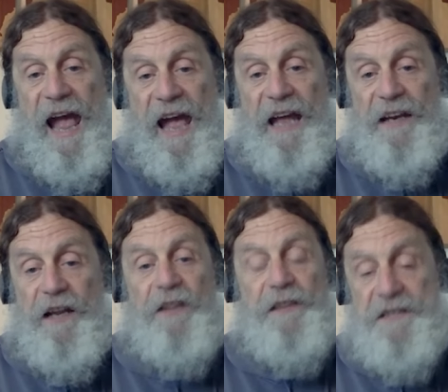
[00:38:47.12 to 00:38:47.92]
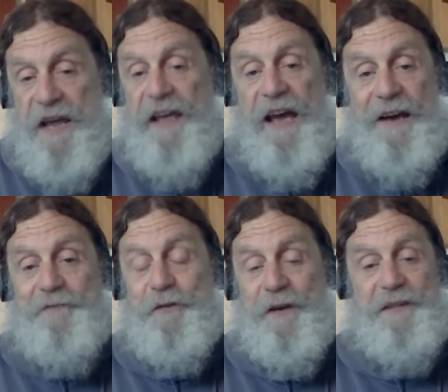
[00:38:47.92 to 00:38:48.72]
And the day
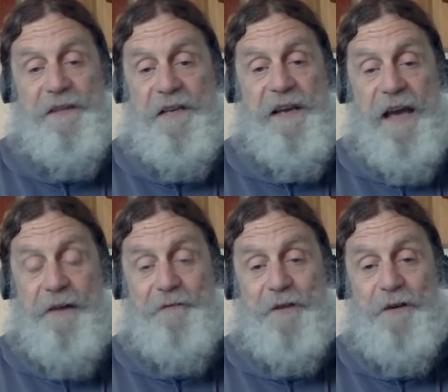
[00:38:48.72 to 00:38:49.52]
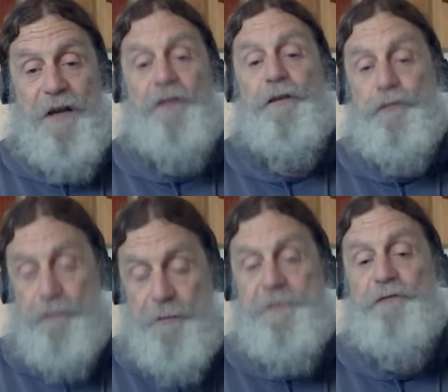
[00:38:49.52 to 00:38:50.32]
after and the day after, the
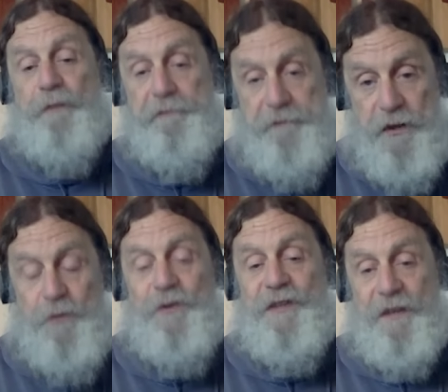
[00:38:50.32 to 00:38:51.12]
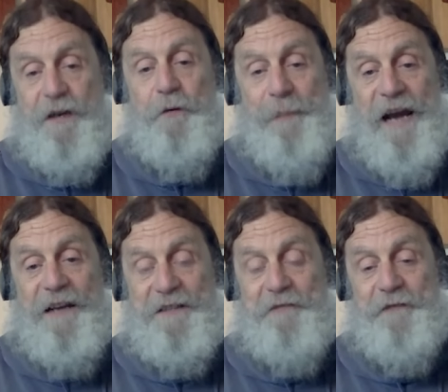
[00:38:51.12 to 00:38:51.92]
troops refused to go
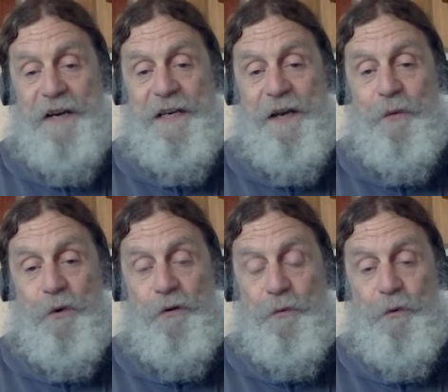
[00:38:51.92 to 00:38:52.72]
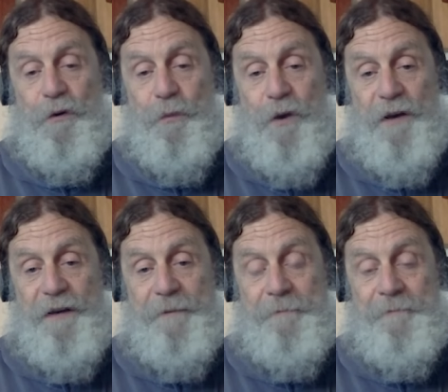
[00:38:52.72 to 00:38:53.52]
back to fighting World War One.
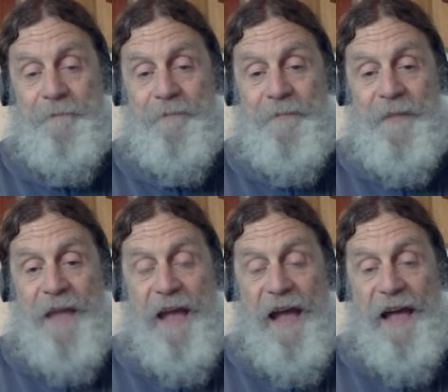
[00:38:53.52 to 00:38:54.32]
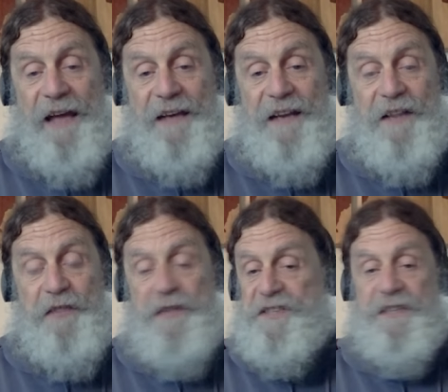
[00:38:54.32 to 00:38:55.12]
And
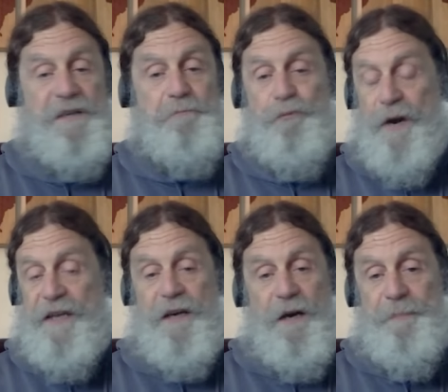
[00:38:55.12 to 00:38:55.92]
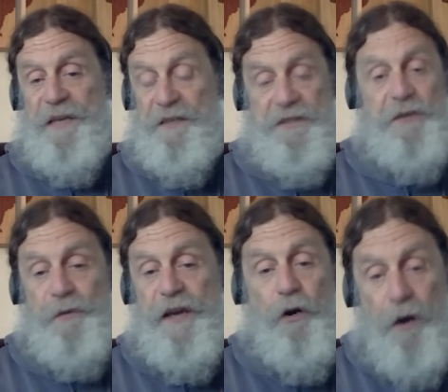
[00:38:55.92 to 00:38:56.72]
this didn't break up until
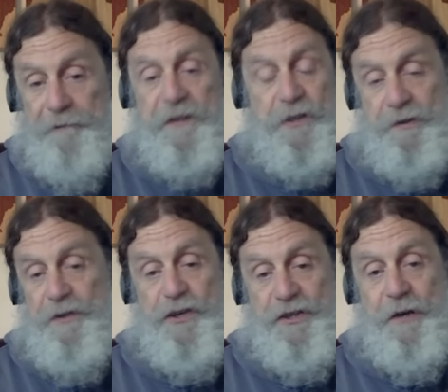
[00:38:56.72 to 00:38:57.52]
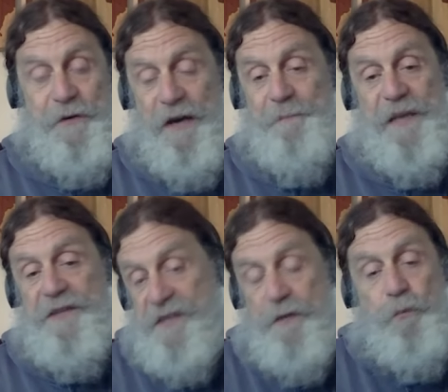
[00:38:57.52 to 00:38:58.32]
the officers showed up and
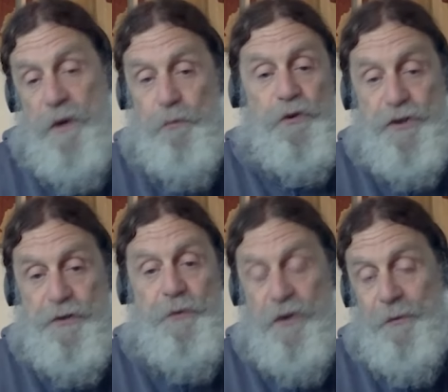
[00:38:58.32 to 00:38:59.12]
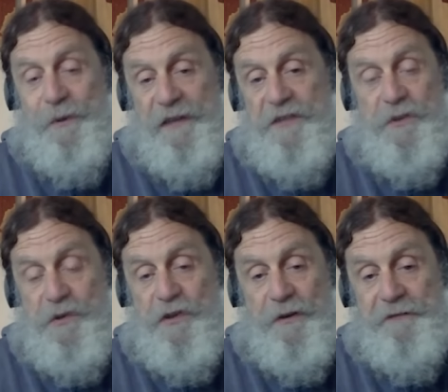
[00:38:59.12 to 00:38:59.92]
said, We will shoot you unless you
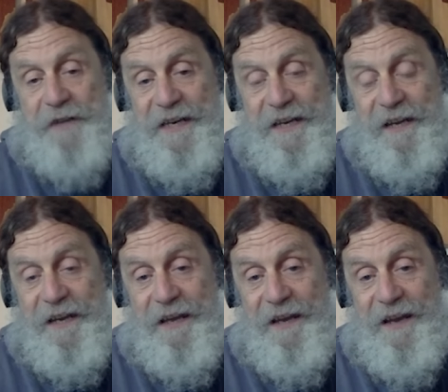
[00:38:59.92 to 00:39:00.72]
start fighting again.